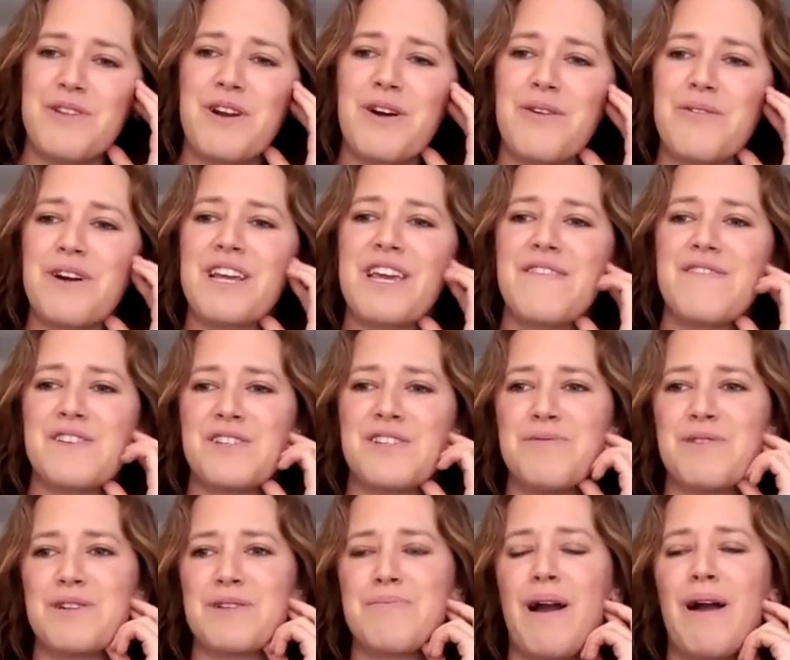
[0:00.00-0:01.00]
You don't want to give it
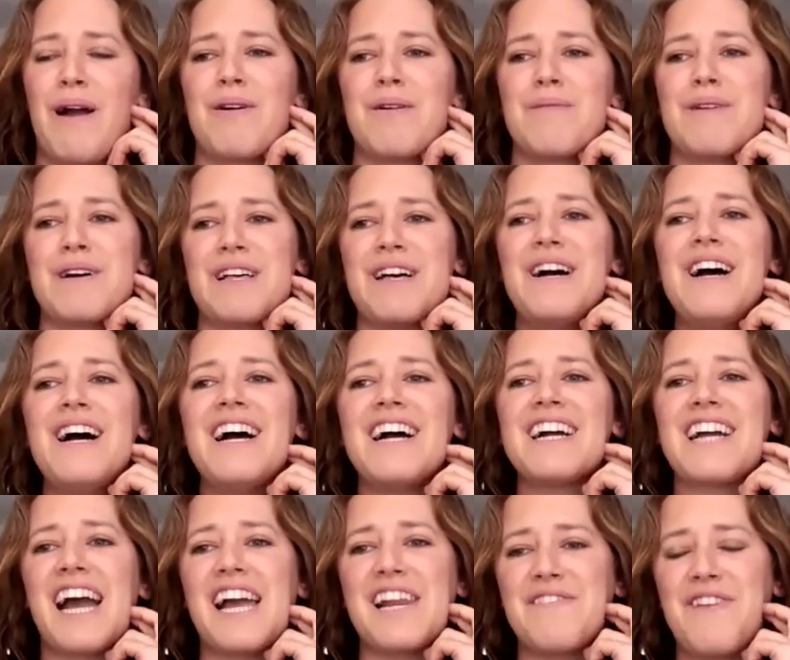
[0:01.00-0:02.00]
too much power, but
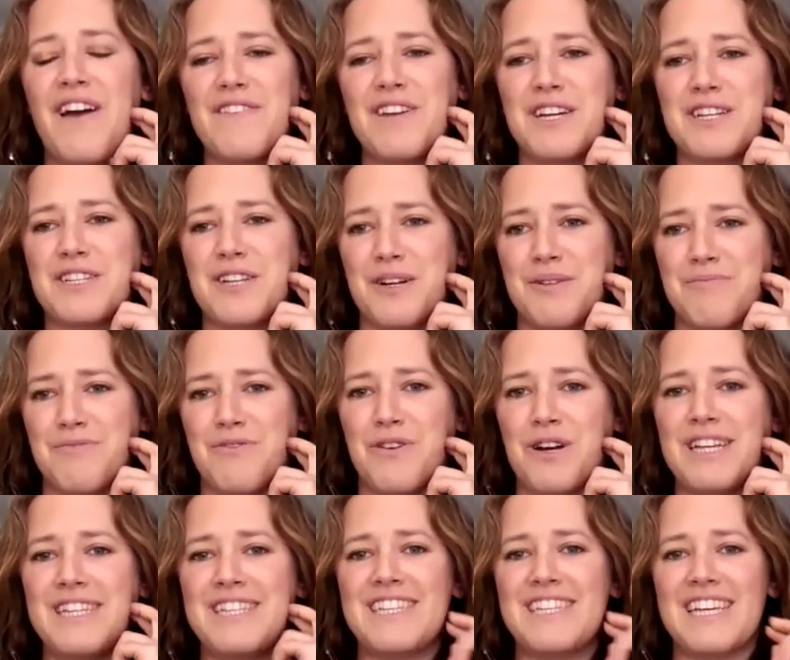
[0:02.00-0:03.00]
kind of having a term
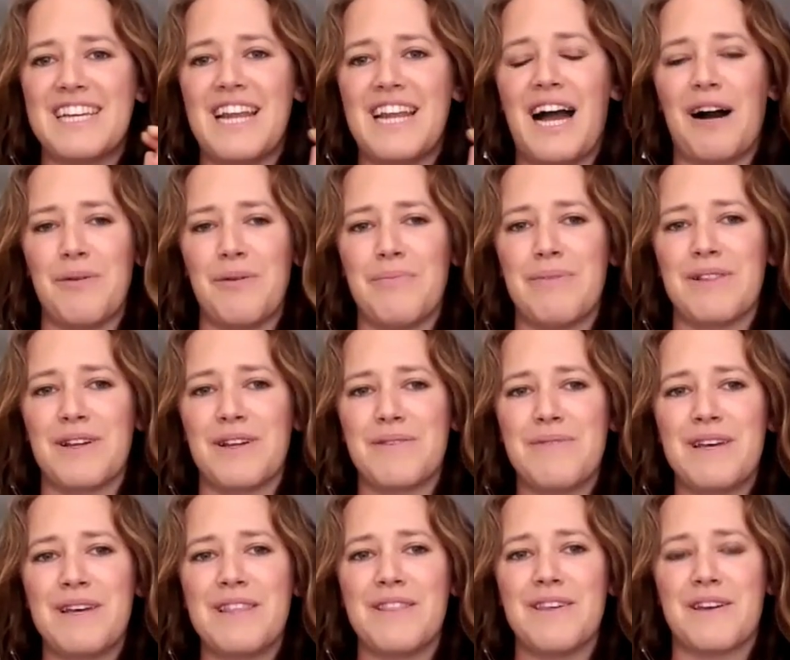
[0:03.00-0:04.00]
for it did help a
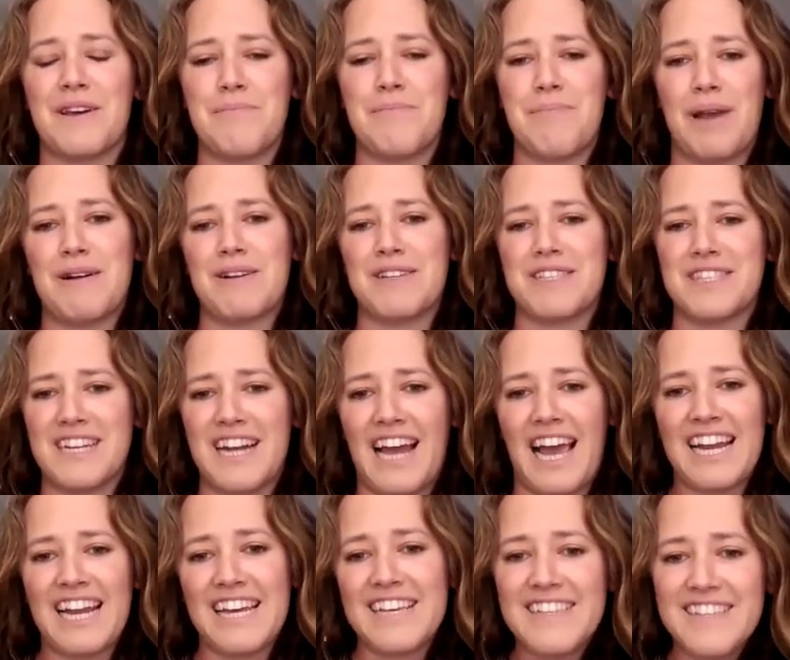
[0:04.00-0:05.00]
little bit. The
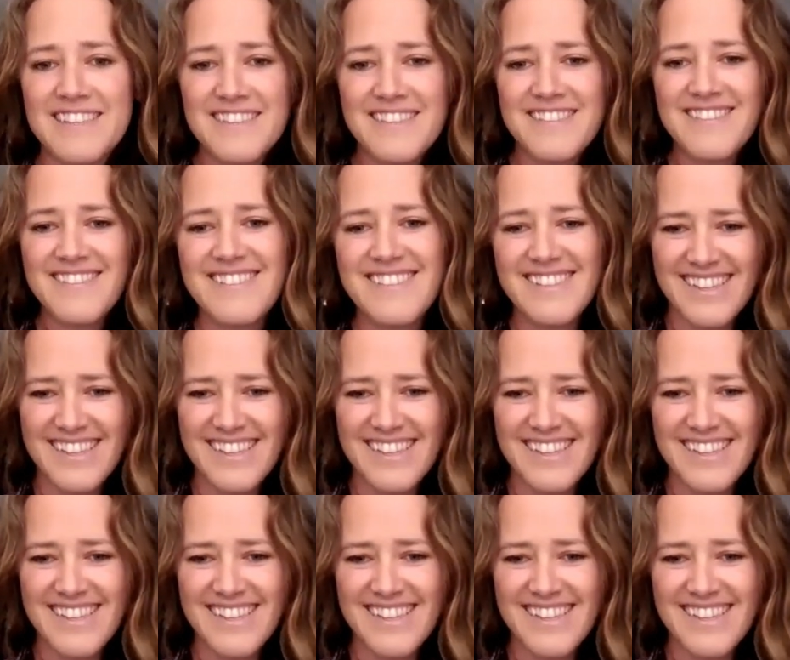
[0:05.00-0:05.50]
comparisonitis.